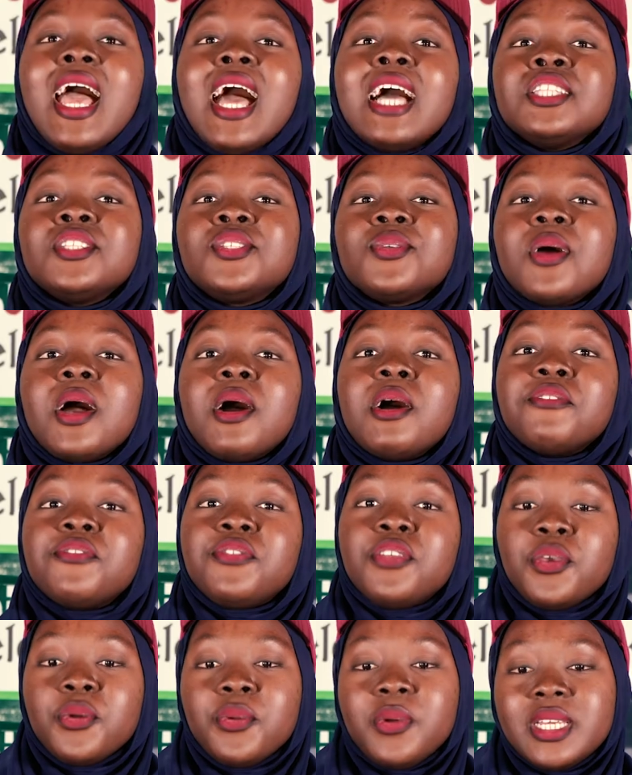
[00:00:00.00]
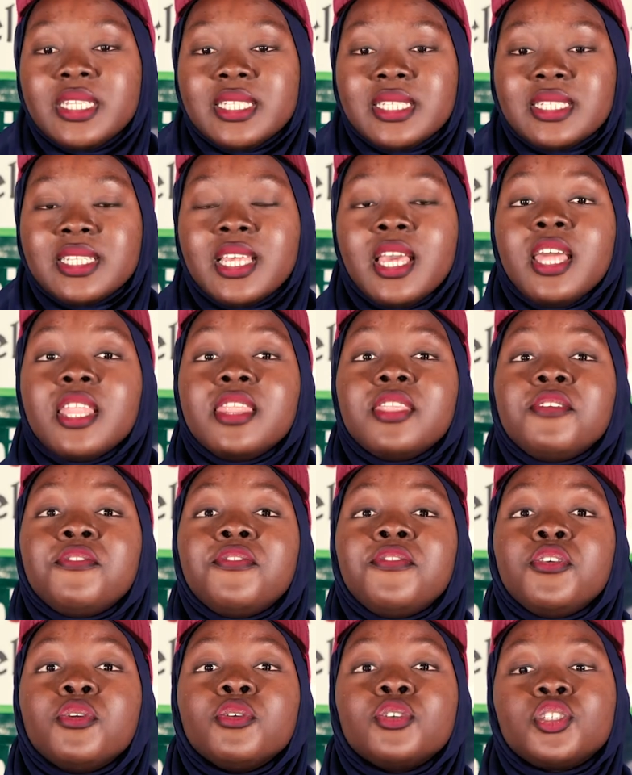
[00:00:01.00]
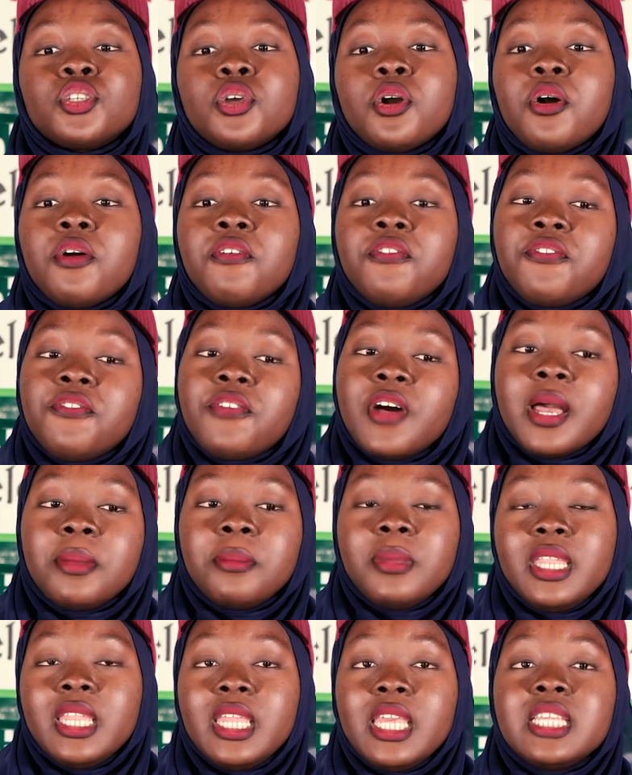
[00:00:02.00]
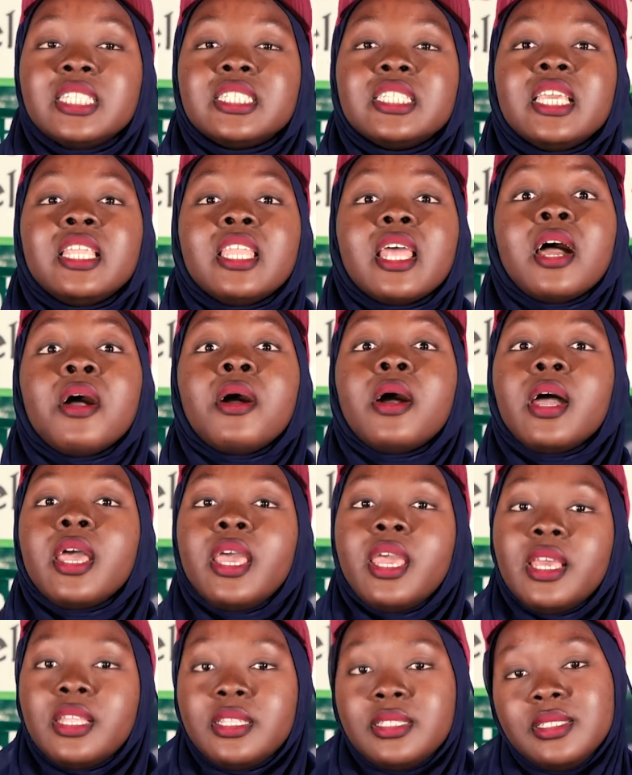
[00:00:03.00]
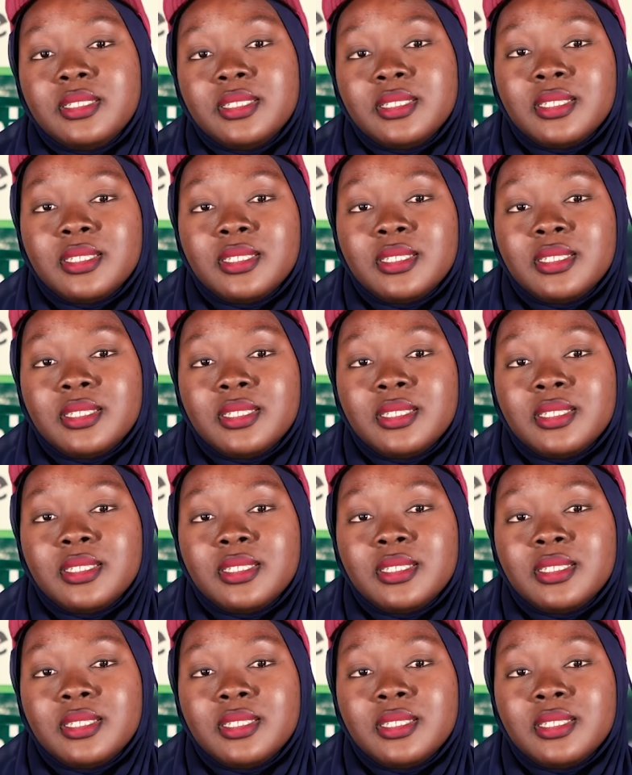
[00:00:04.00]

And to our viewers, the future of farming is in our hands.